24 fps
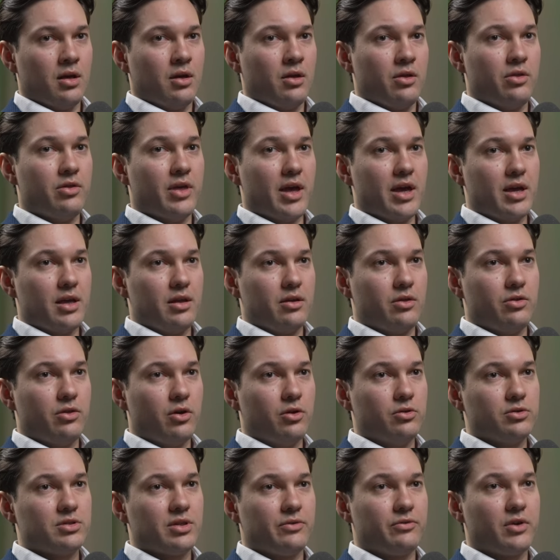
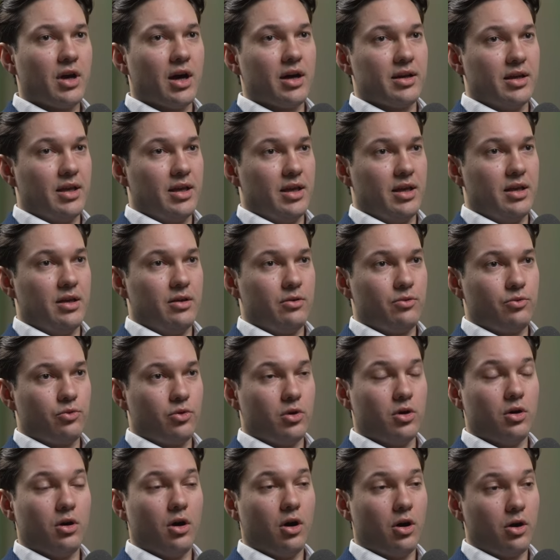those have gotten hit
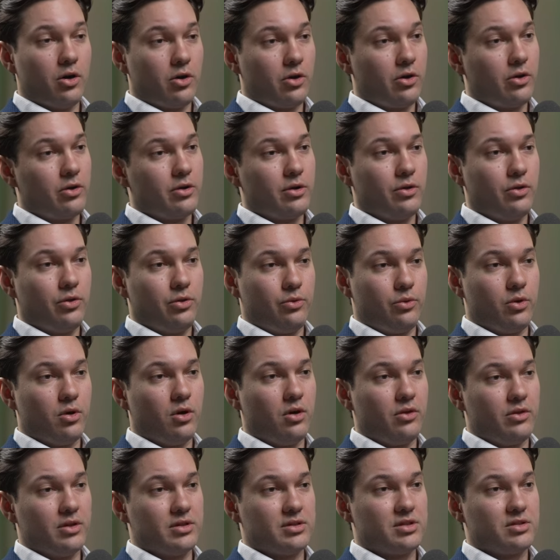real hard through
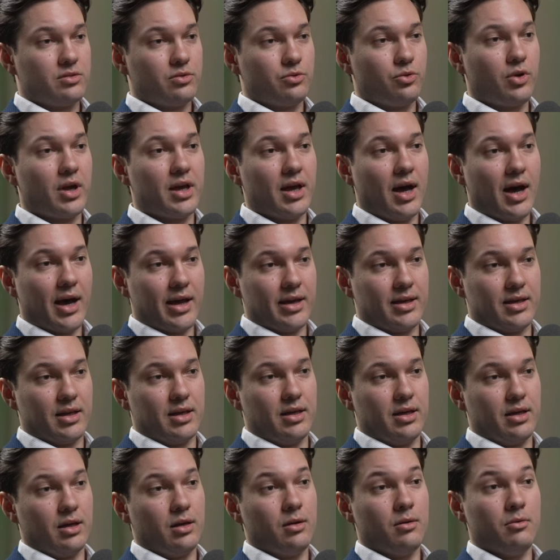all this rate
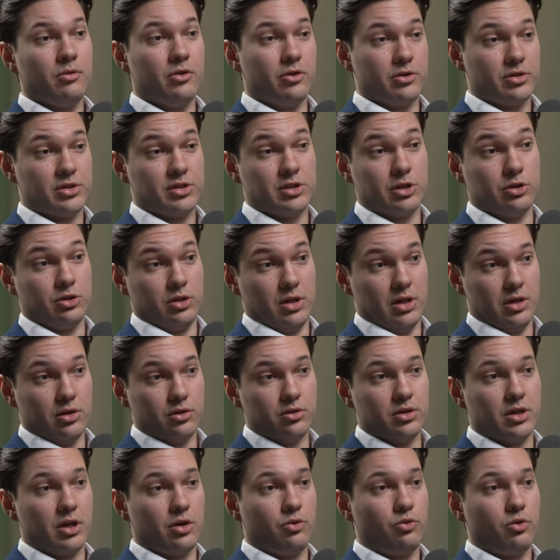hiking. They're still
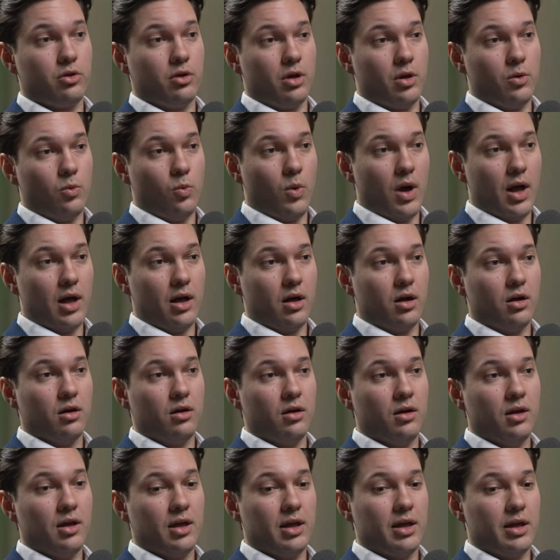yielding really
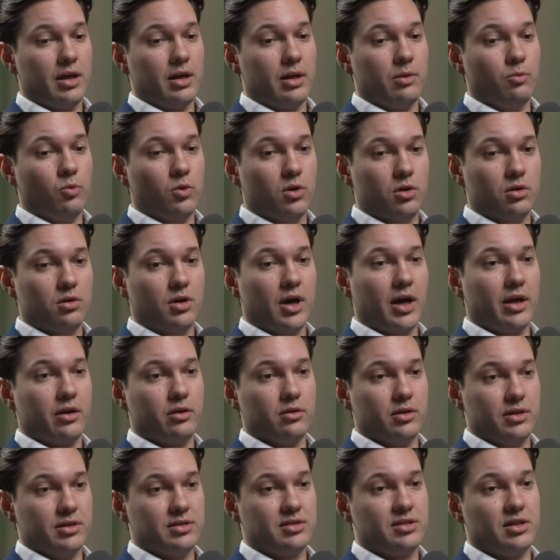well, and we'll
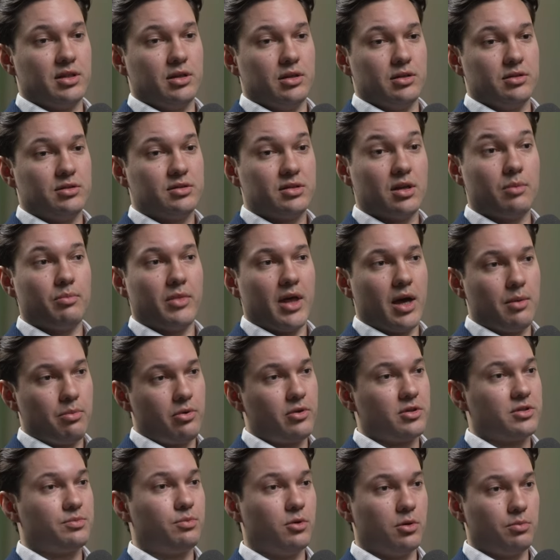likely see some of that
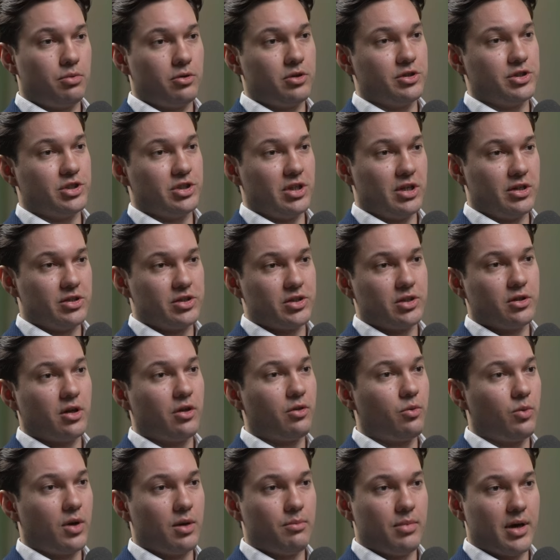principal appreciation
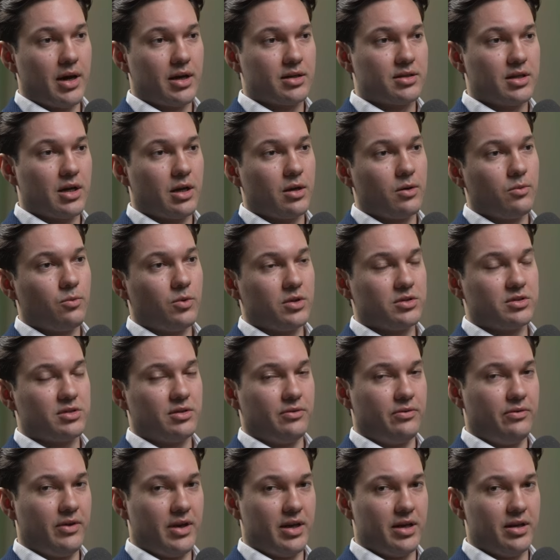on the way back down once
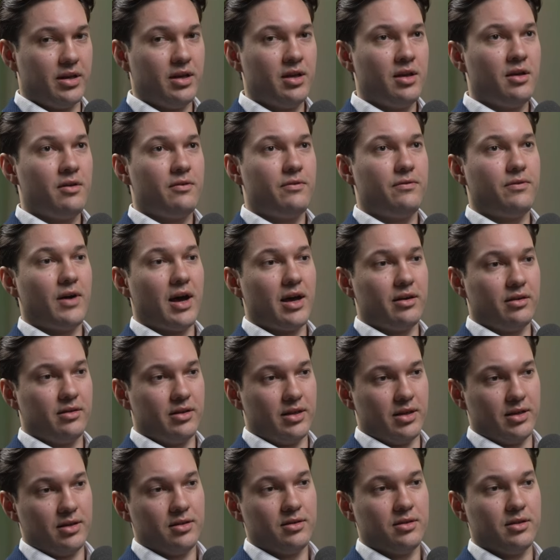the Fed
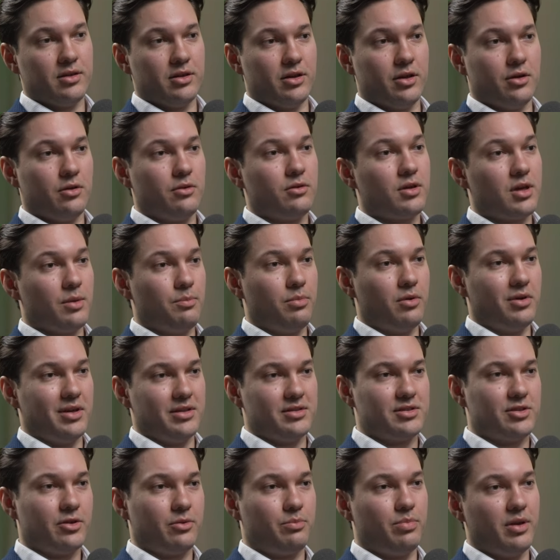finally,
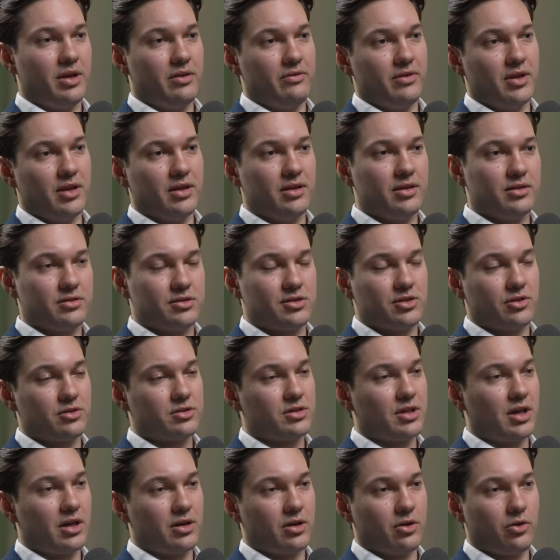completes their pivot and
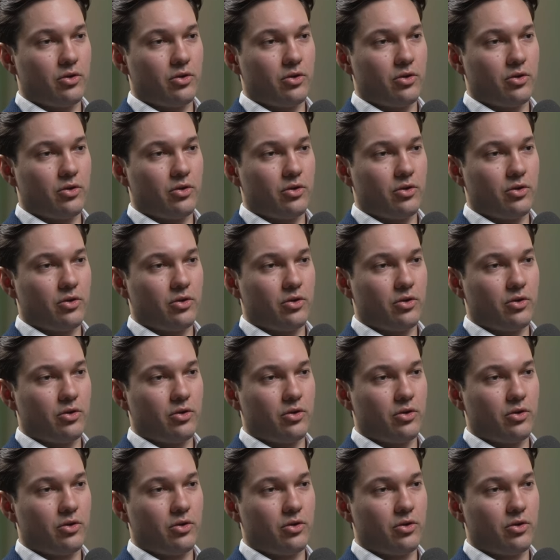starts cutting